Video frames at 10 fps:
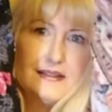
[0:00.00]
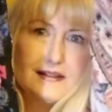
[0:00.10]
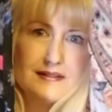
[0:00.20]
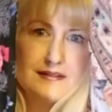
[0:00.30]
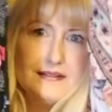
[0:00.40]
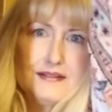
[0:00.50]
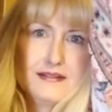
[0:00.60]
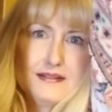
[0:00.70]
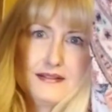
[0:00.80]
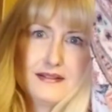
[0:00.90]
the
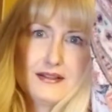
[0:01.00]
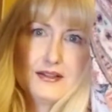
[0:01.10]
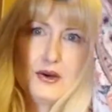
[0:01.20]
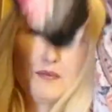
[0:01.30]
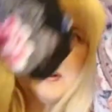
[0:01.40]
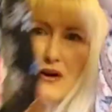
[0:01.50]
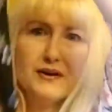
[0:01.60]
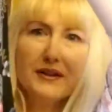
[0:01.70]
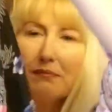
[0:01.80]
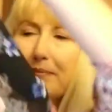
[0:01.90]
the low part
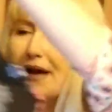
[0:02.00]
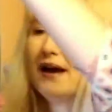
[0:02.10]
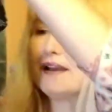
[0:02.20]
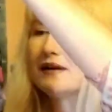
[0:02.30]
in the back